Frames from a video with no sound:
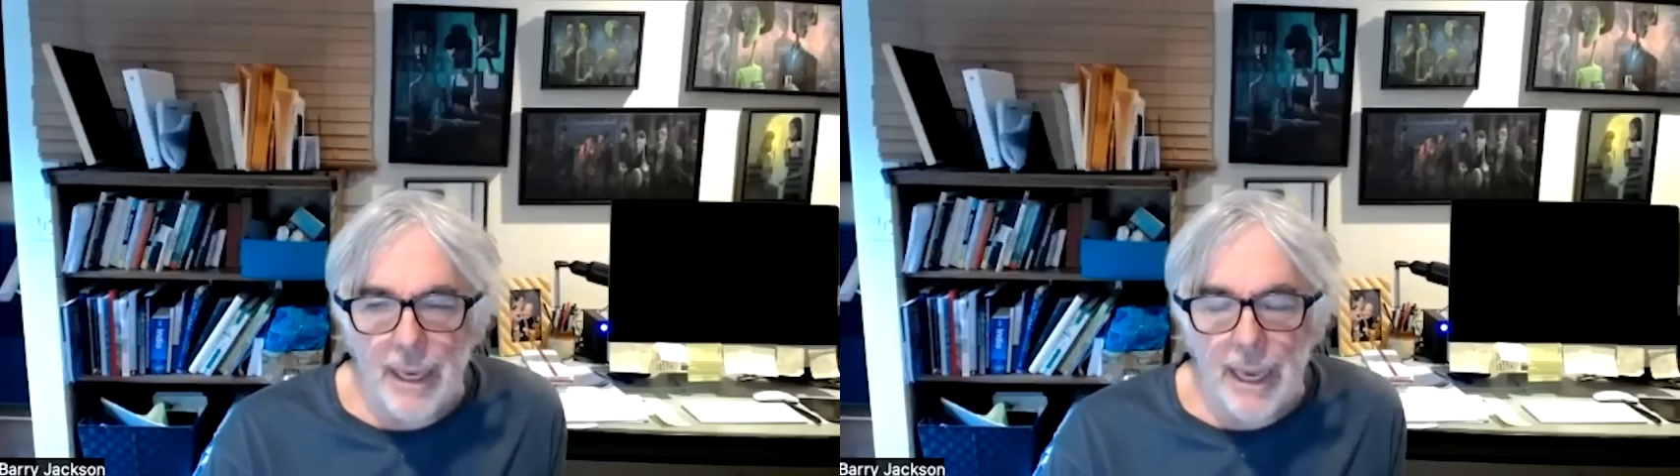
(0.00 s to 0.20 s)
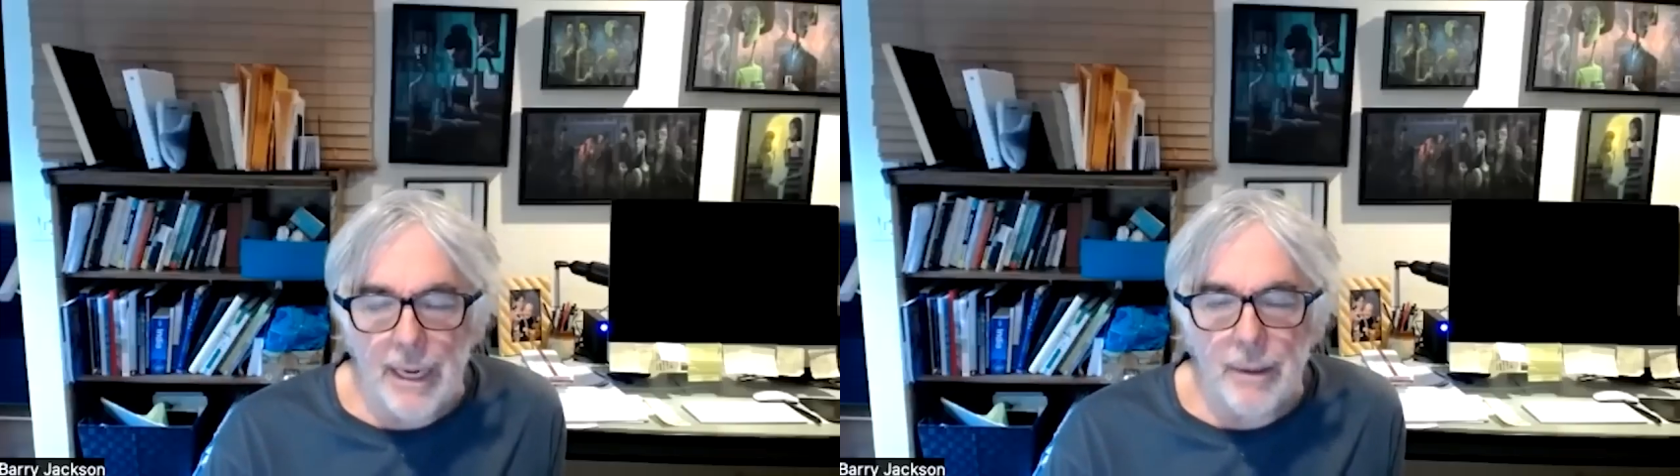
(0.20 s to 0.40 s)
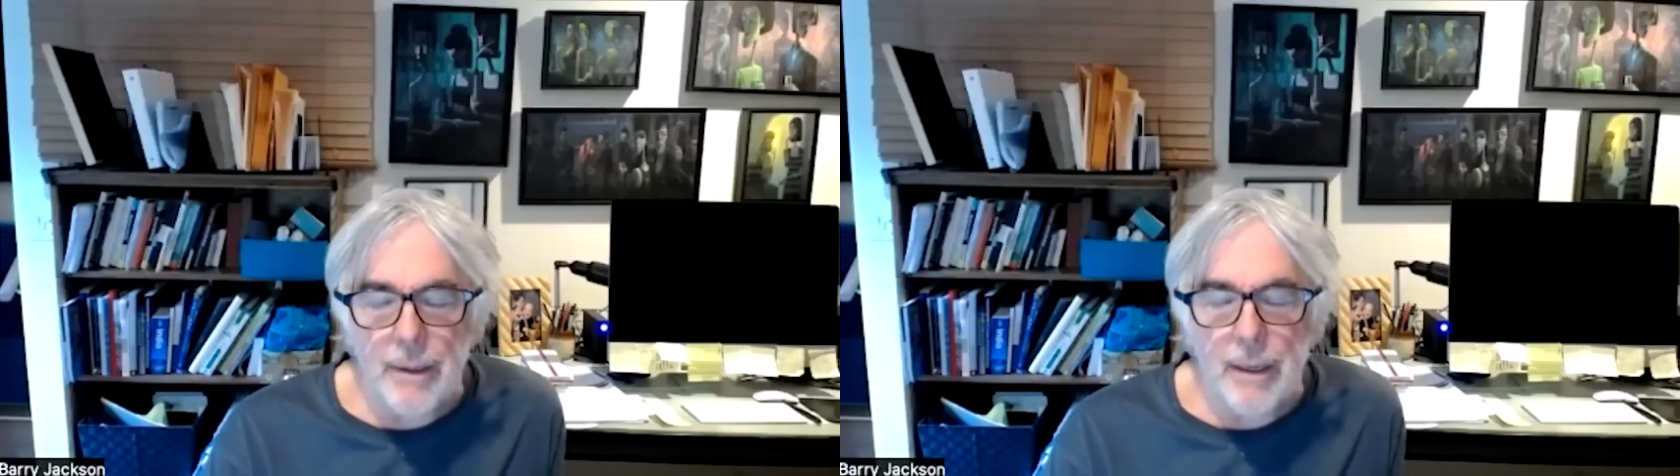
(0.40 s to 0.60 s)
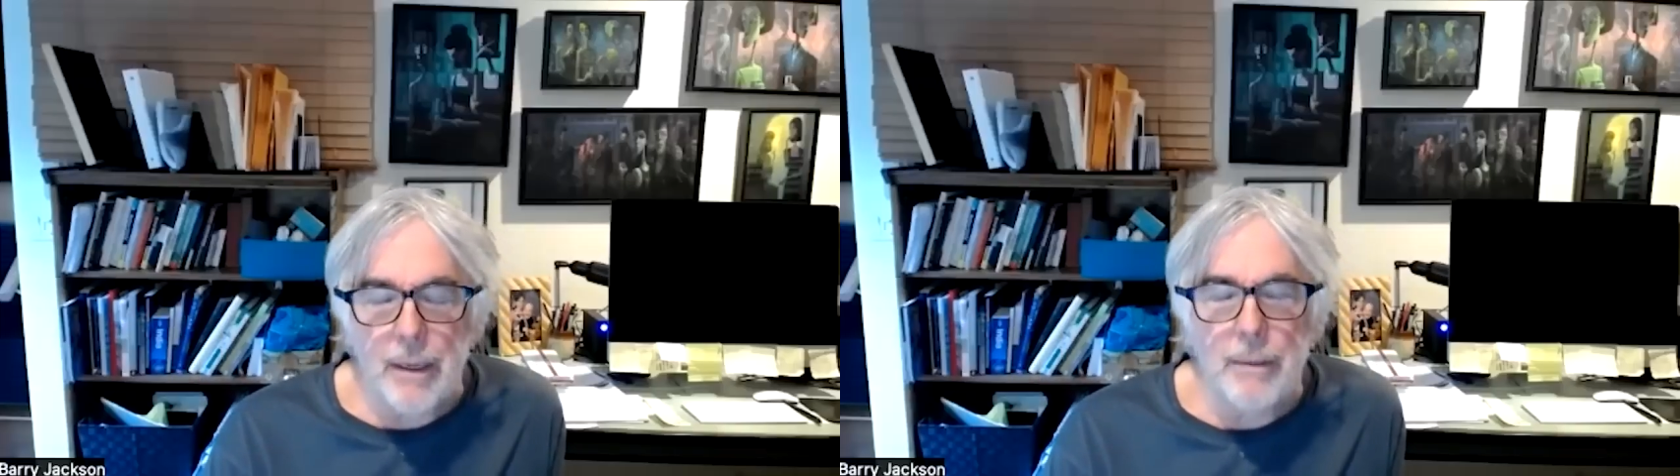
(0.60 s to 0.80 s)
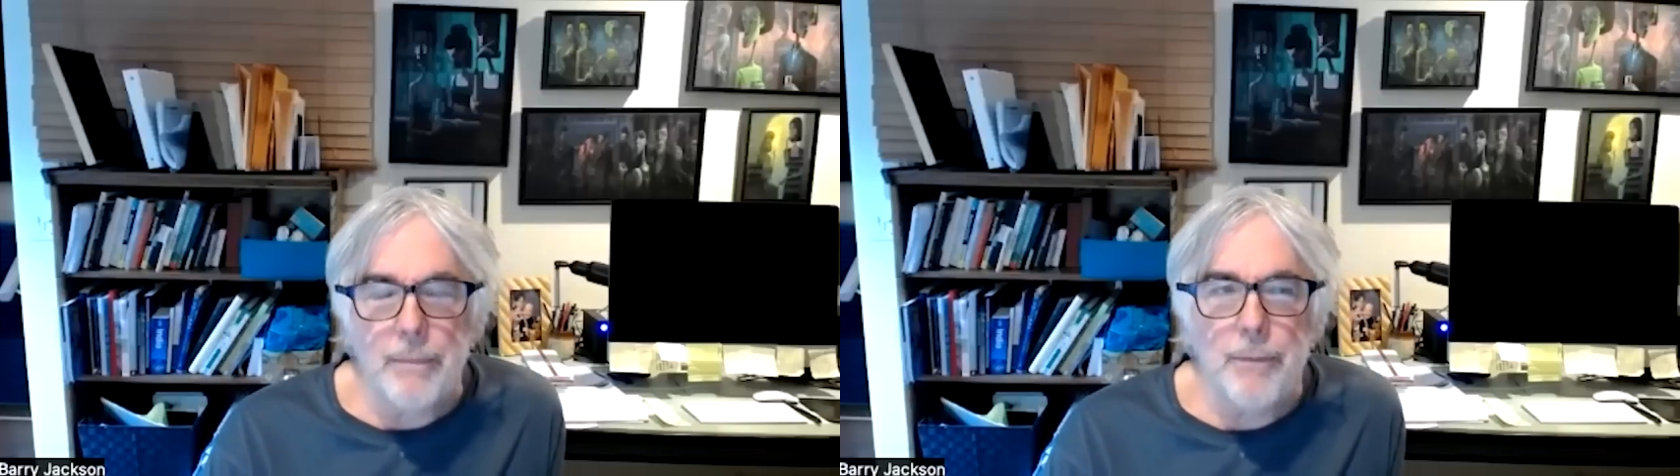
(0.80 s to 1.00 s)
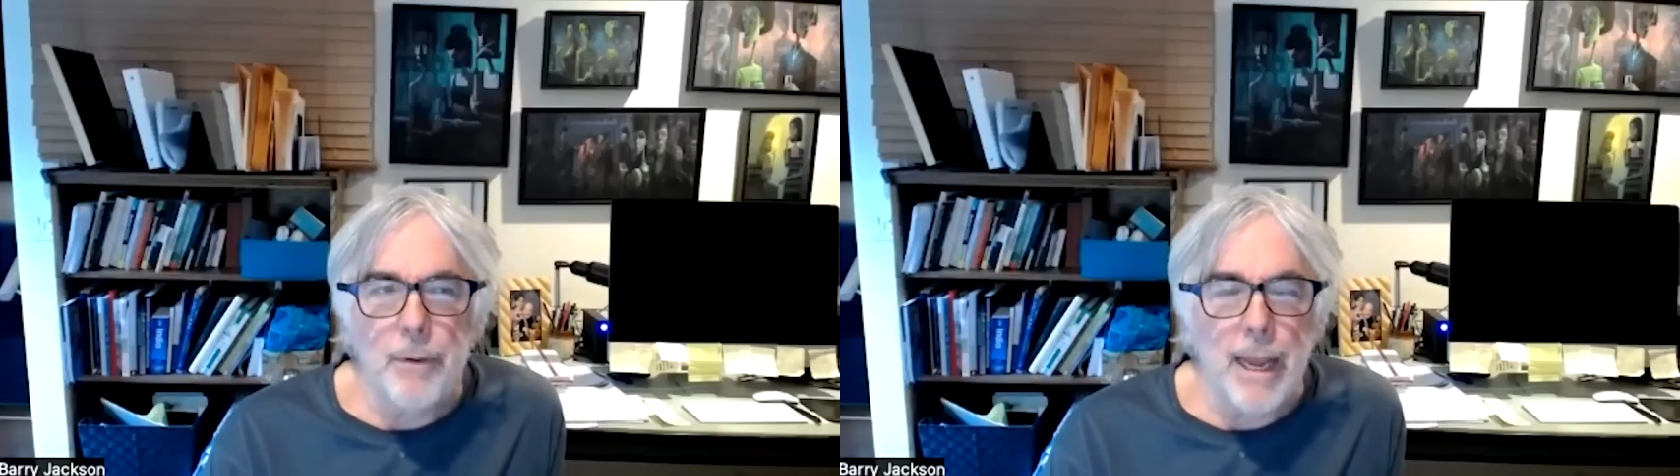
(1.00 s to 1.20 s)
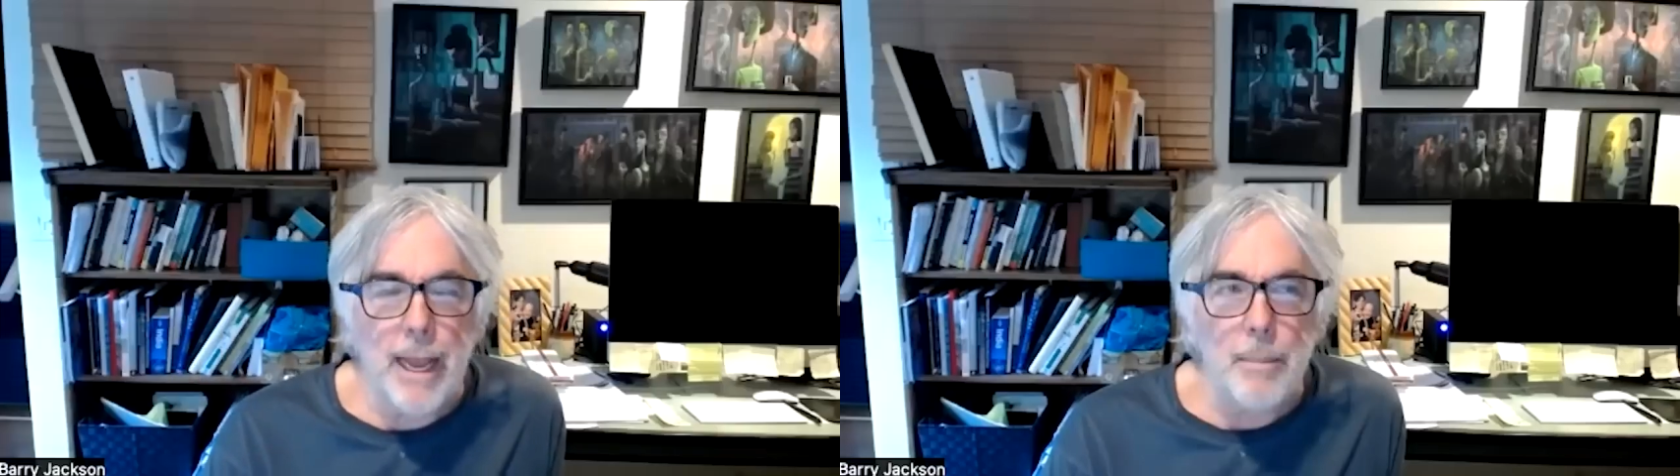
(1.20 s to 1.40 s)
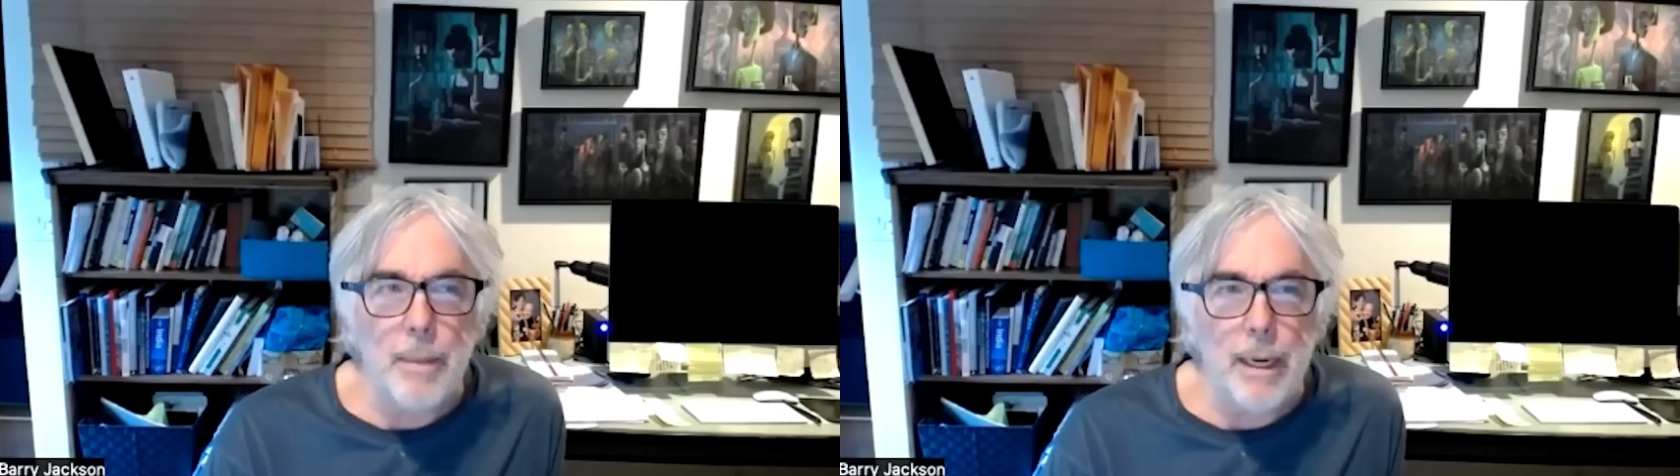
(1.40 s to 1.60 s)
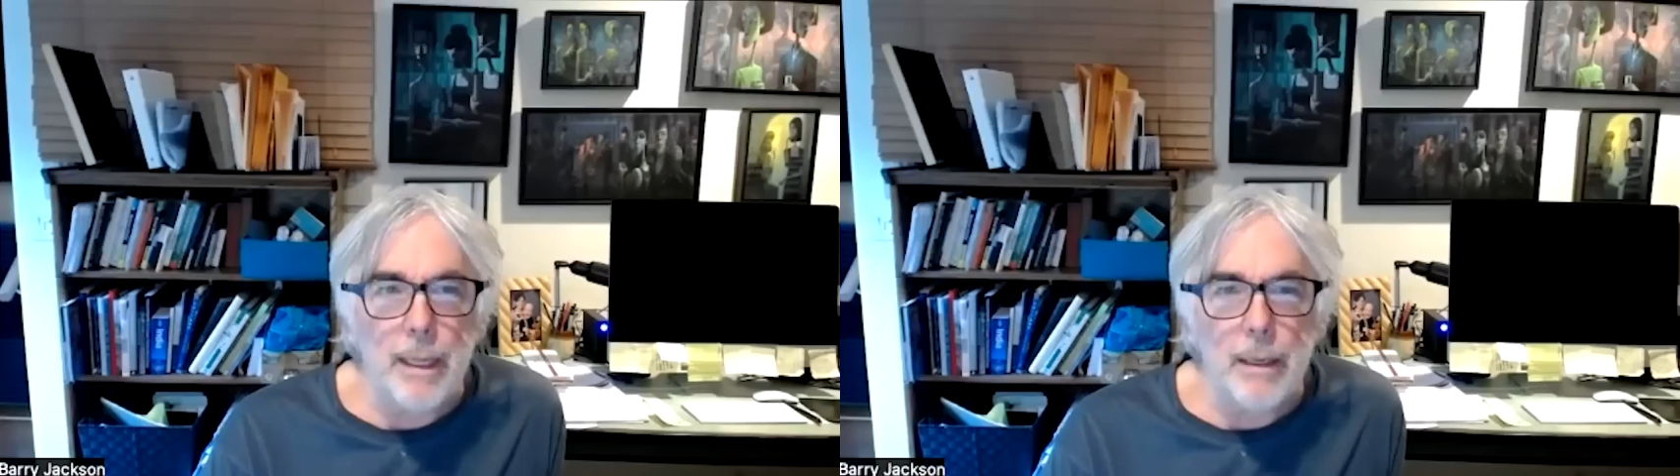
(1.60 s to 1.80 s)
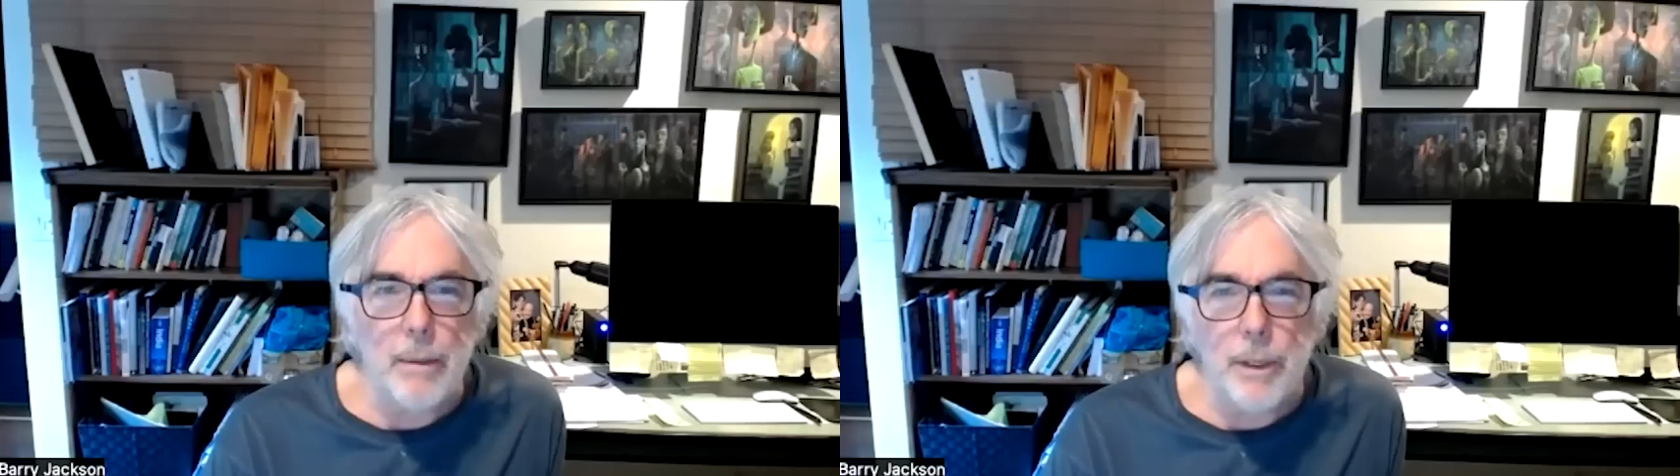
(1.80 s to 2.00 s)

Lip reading: And for animating it,